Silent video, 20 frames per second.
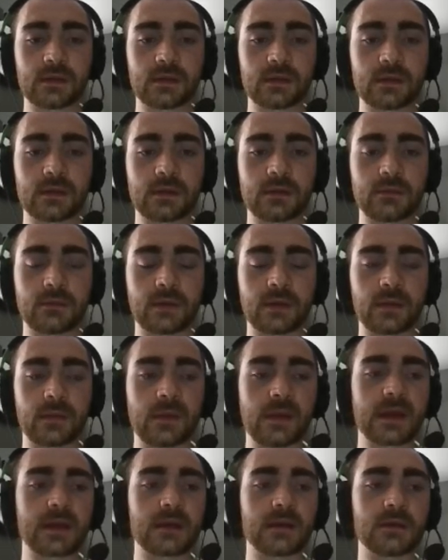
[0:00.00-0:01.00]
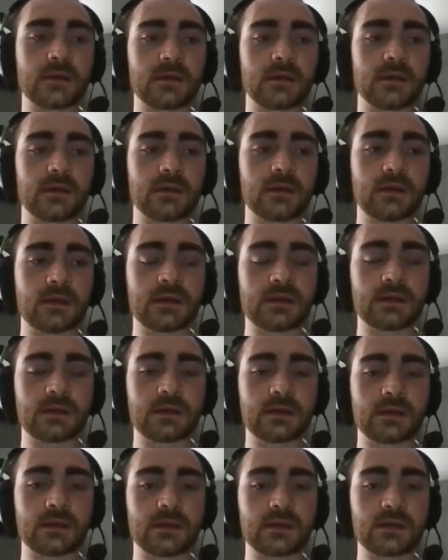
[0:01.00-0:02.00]
the running back
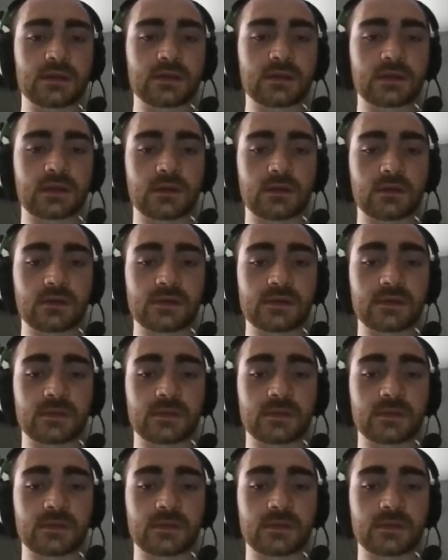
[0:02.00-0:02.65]
initially goes to